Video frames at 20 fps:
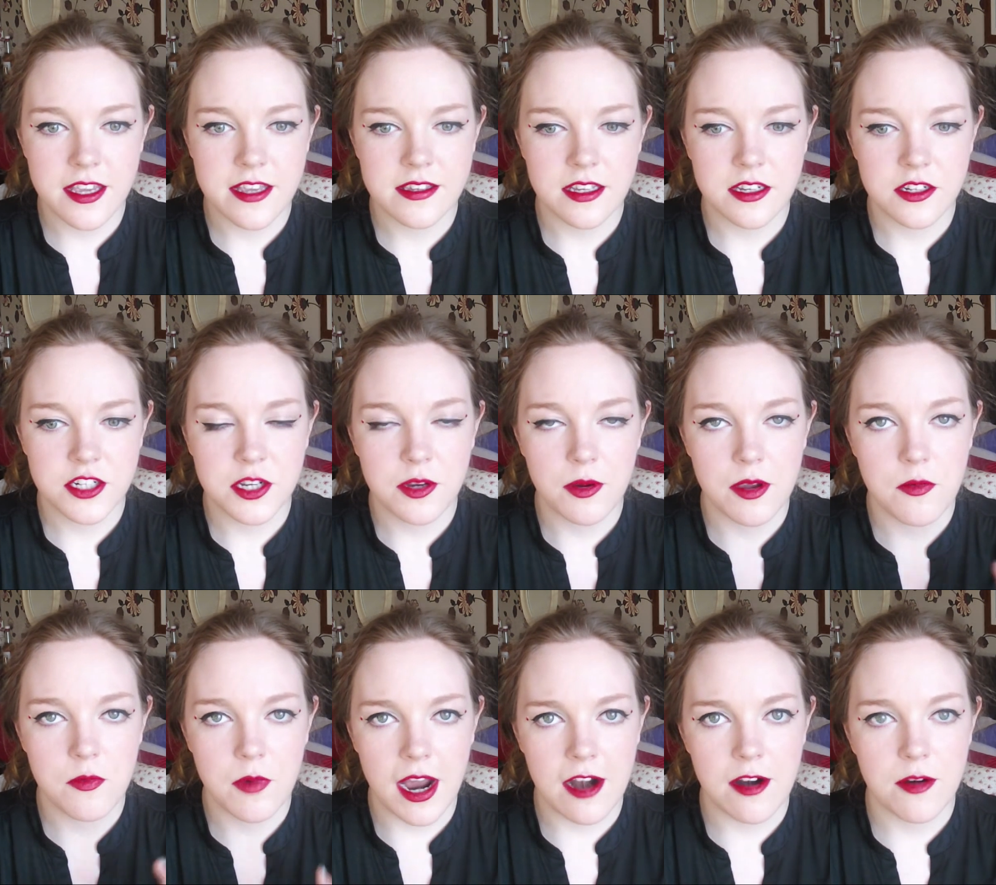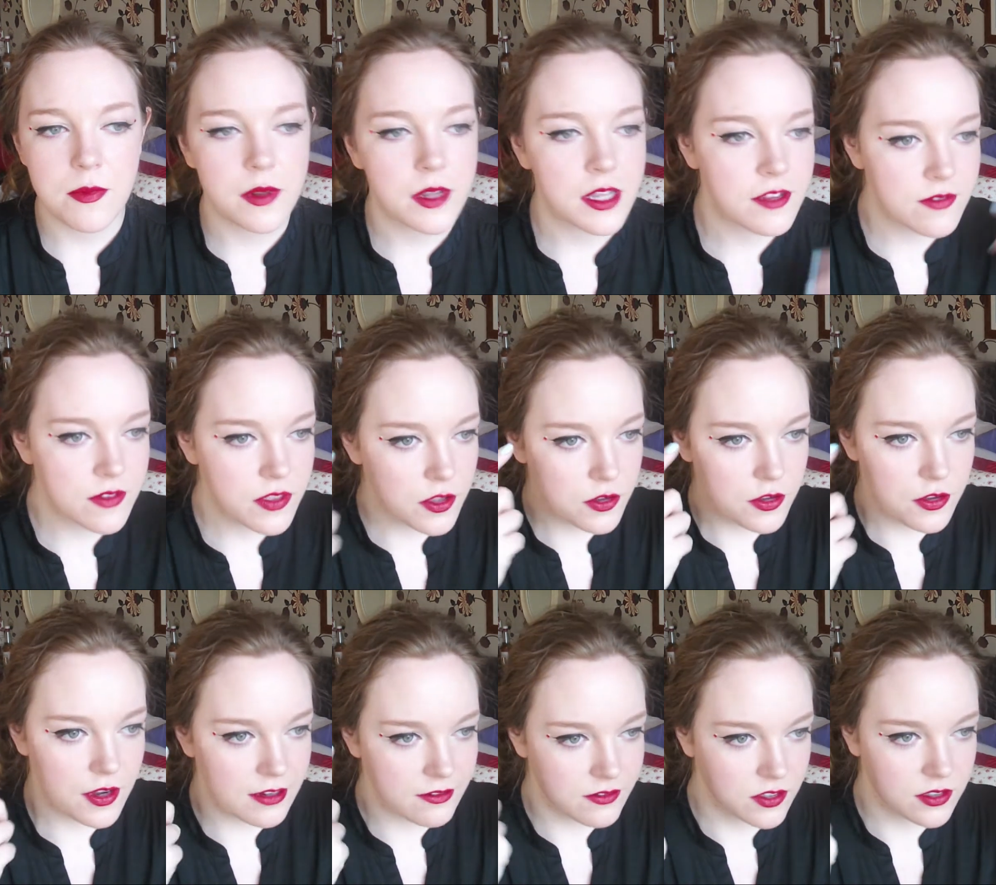it's actually quite wearable, even though you
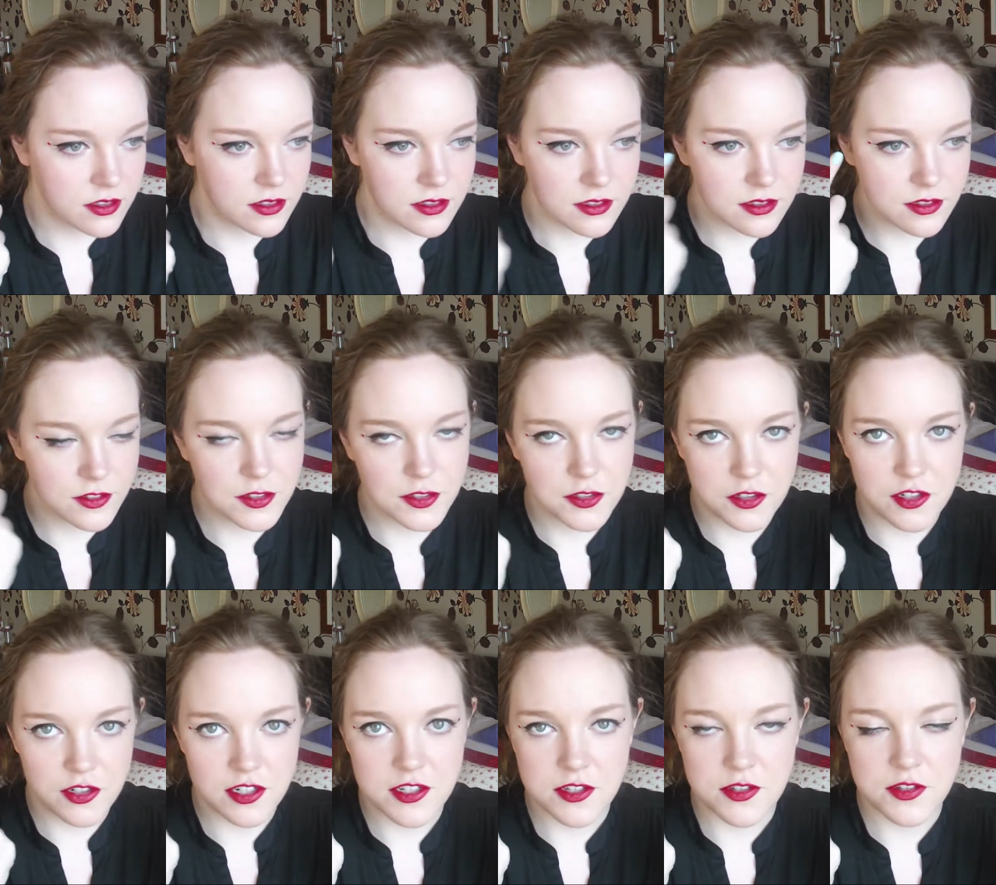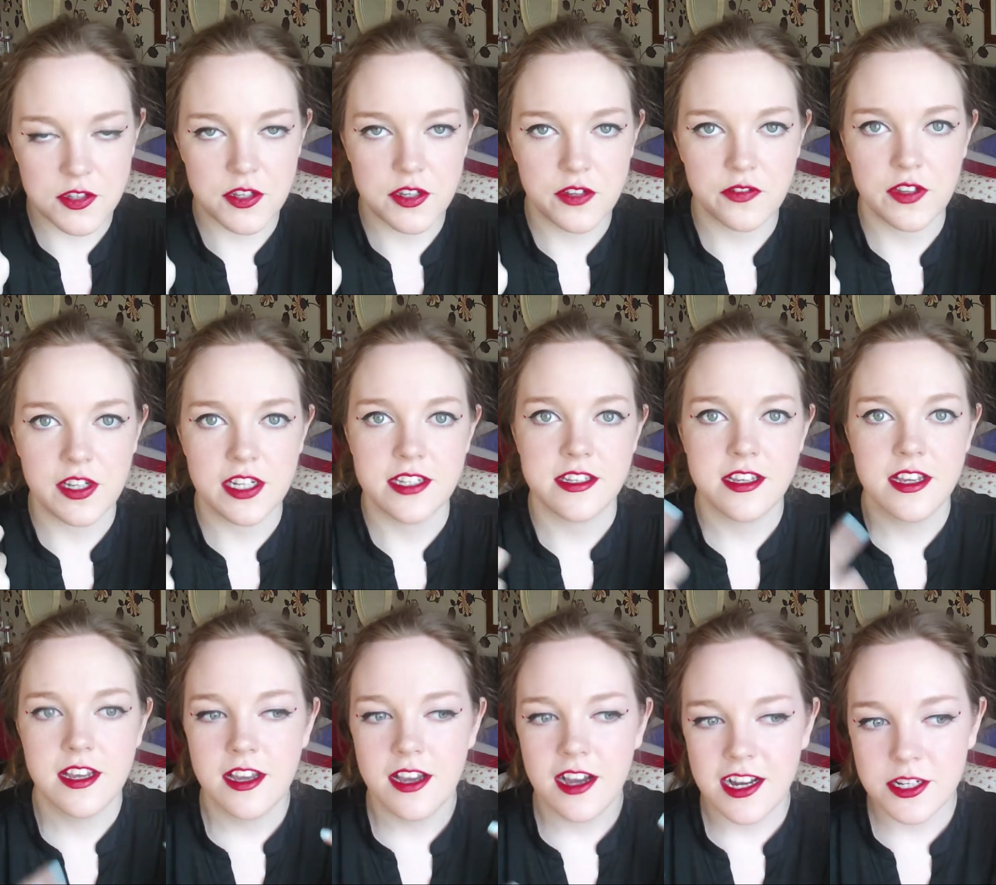have got sort of crystals on your face.
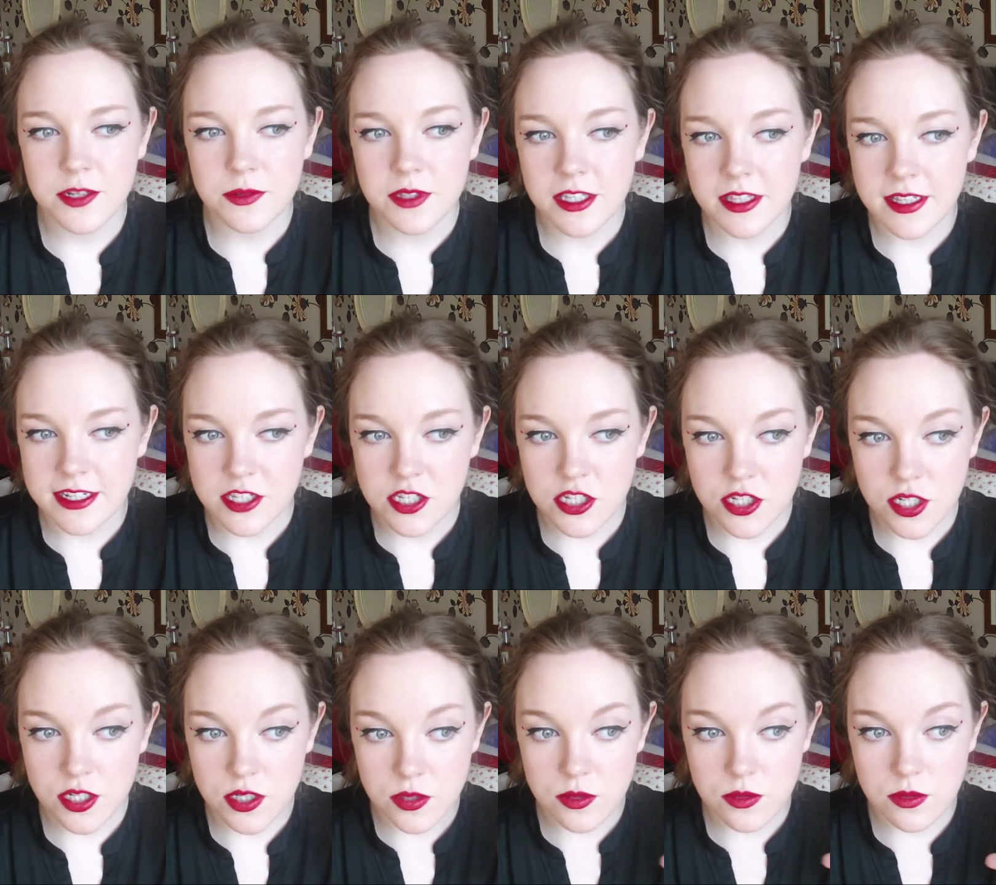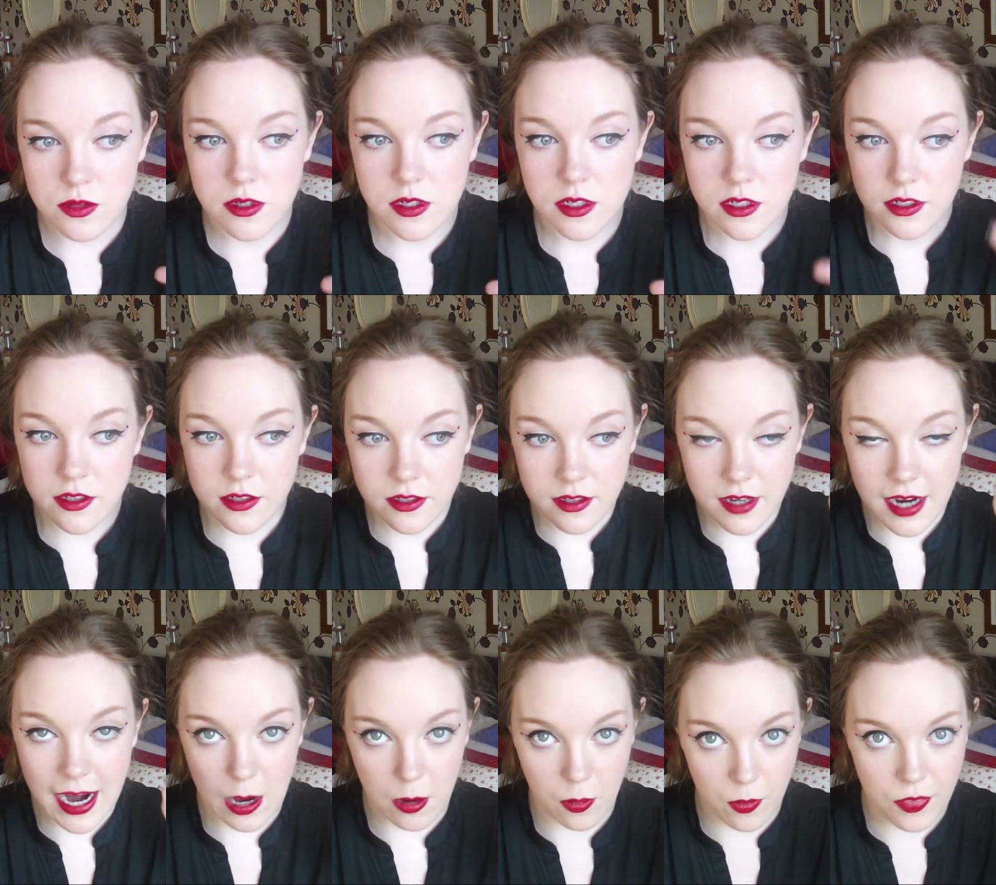I don't think they're too
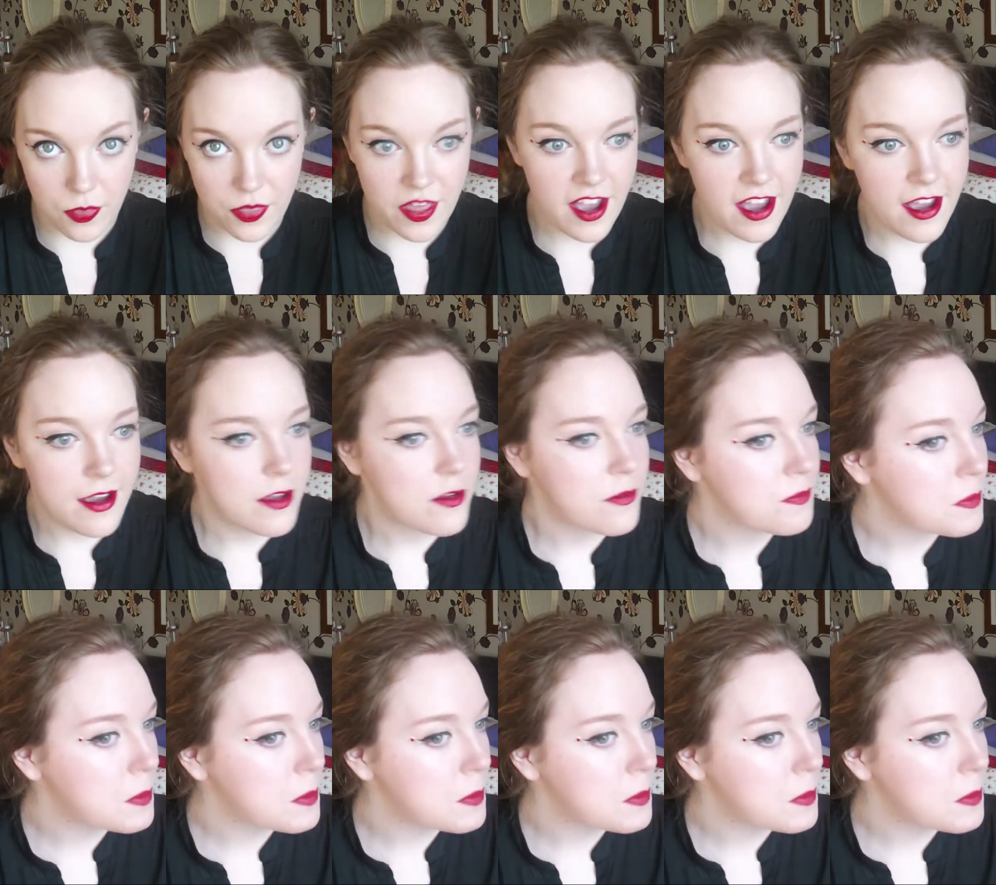out there.